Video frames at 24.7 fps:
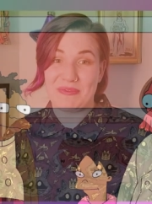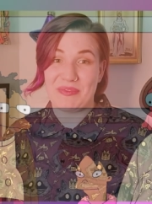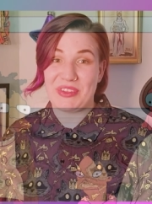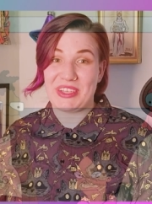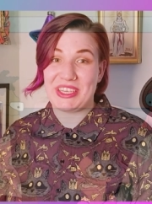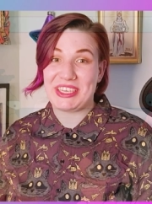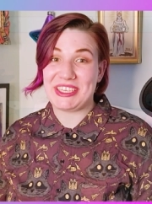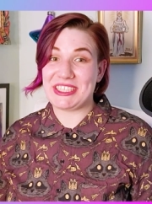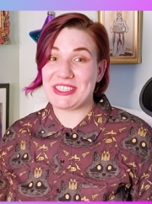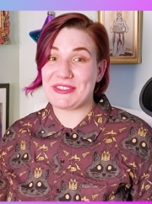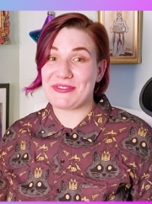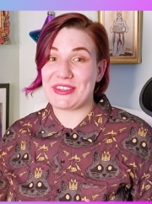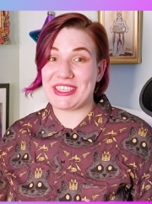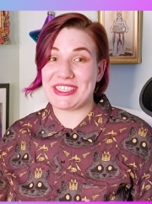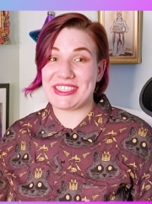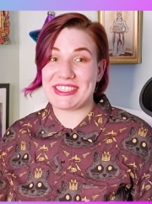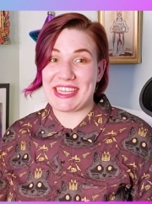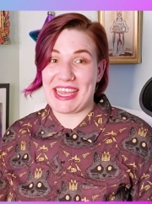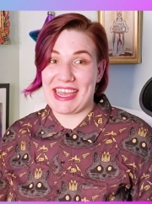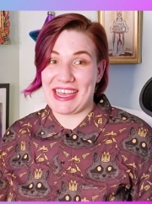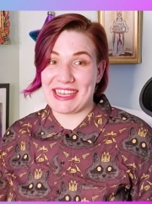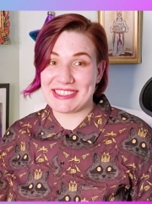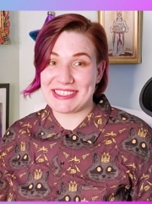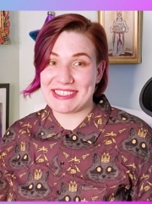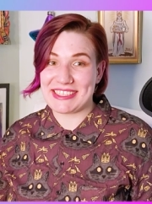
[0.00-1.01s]
He's
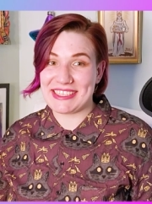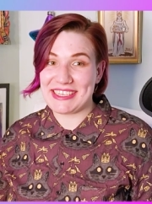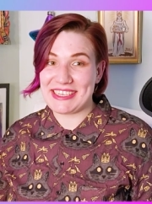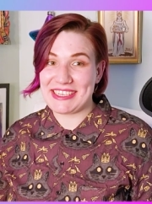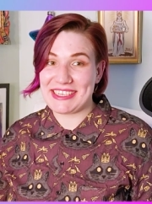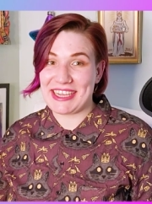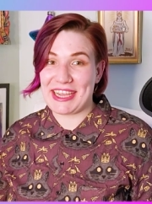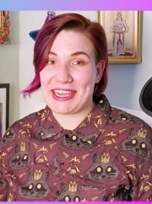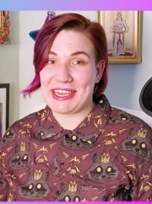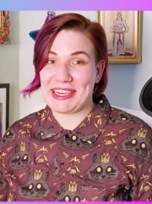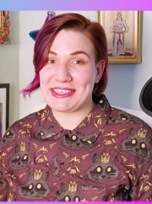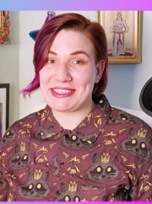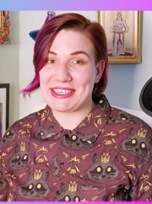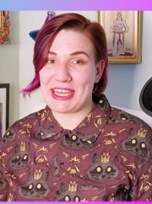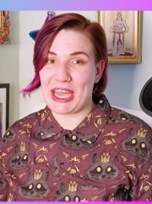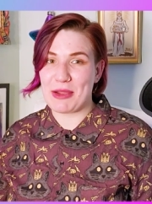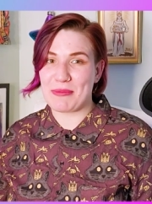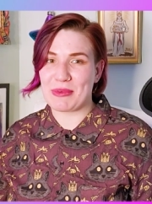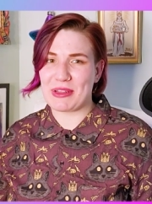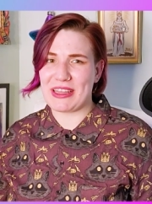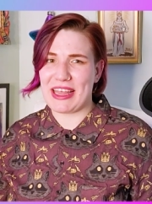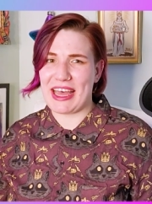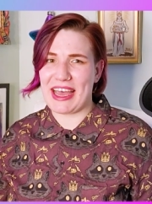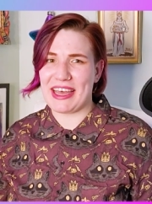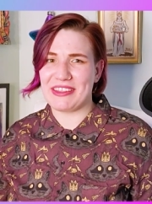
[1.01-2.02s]
fantastic, and I'm
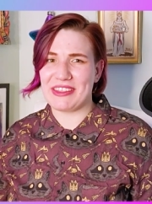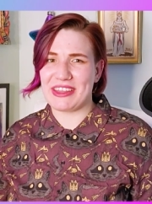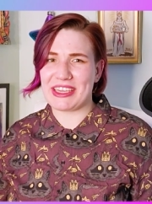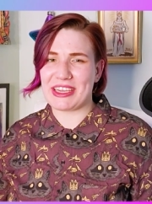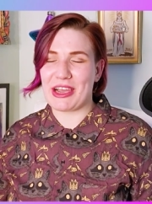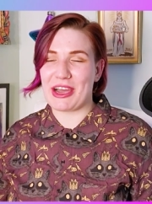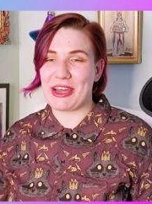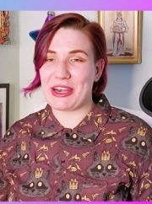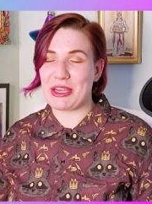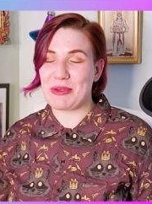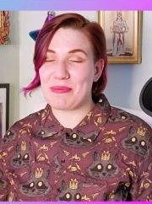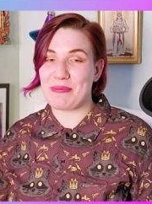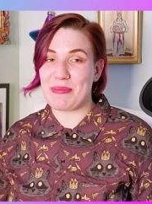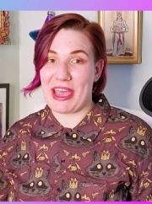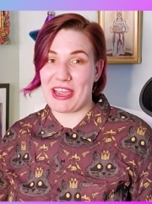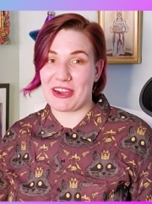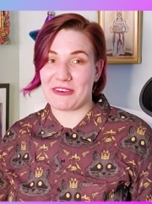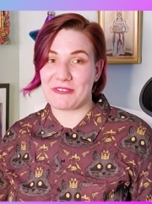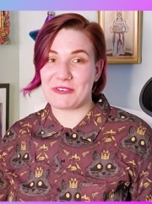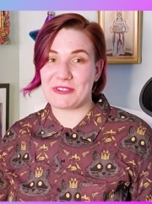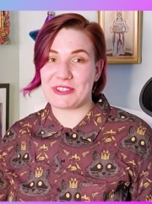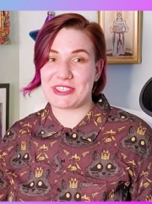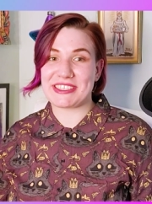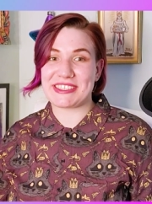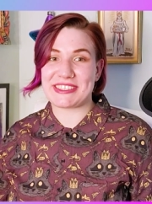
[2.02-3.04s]
glad they got him back
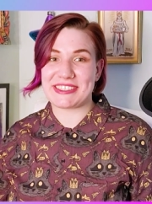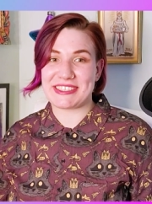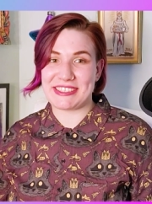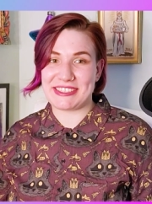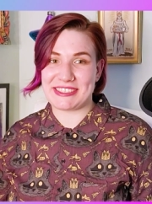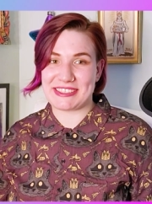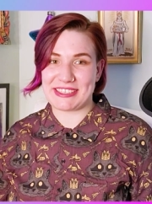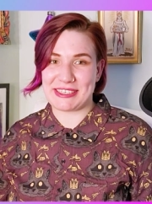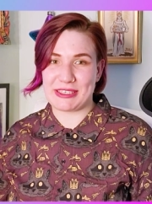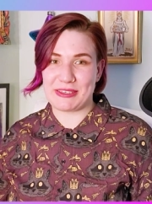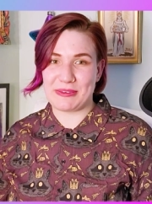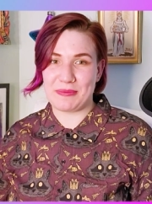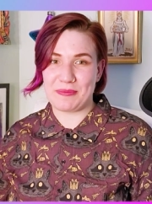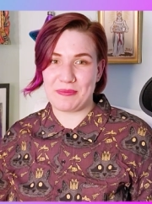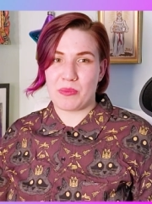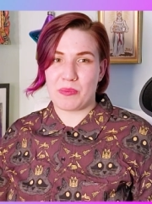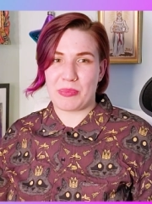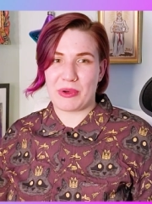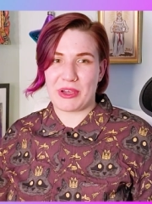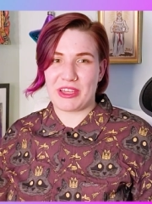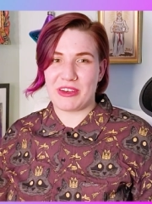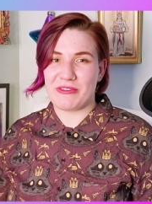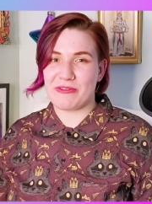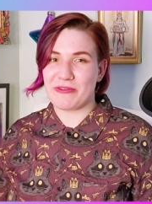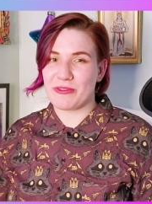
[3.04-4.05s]
for this season.
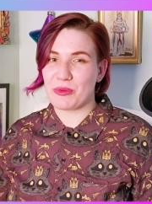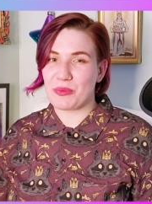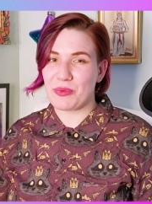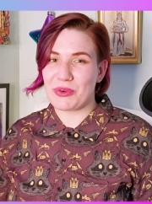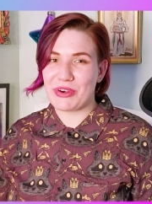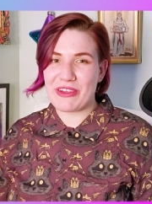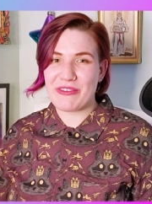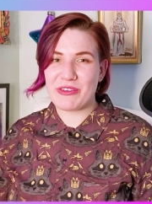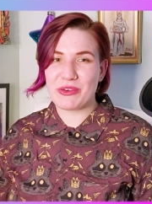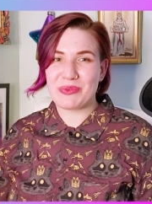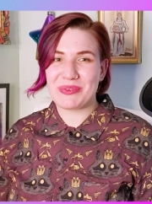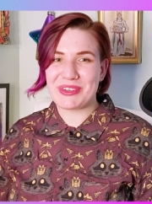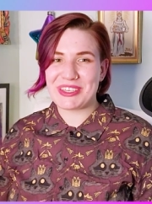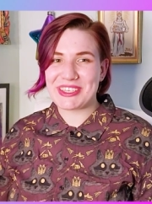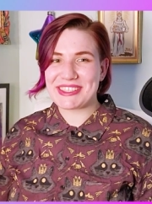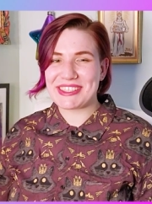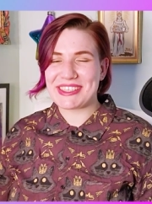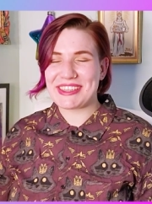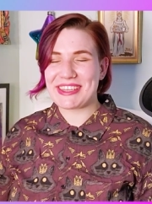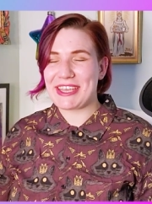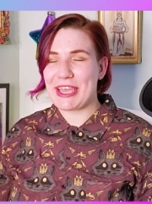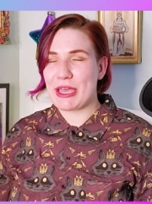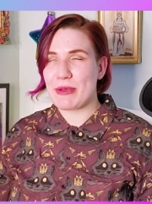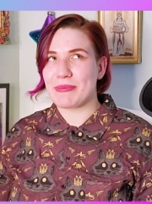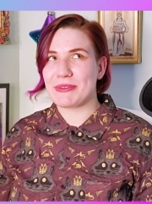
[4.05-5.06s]
But for whatever reason,
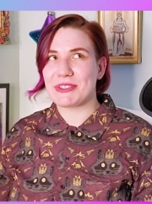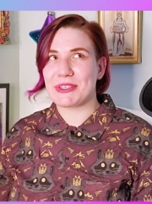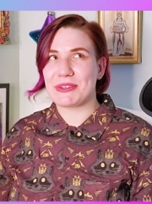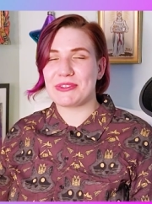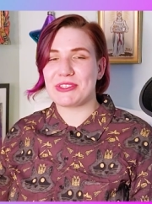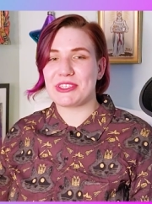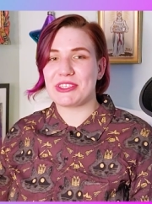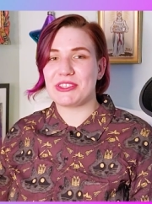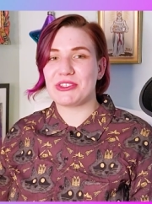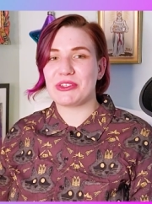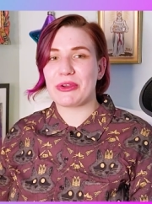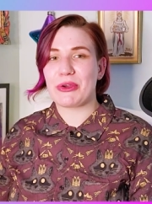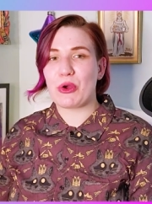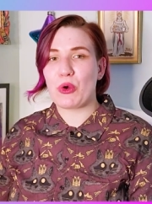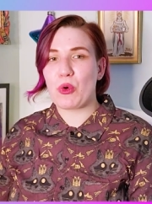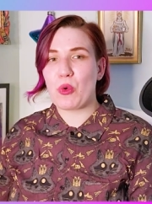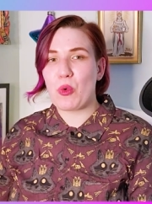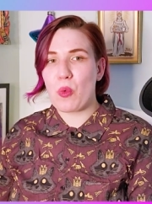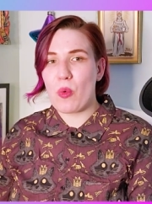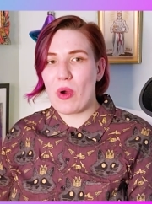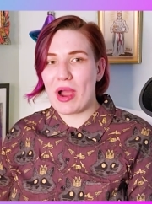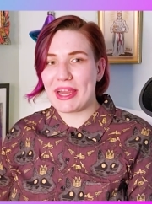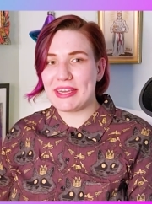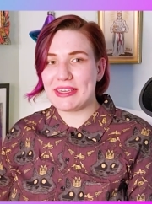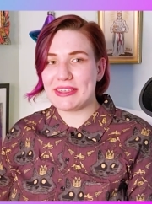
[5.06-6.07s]
the episode didn't
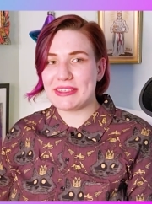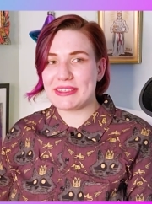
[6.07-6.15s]
quite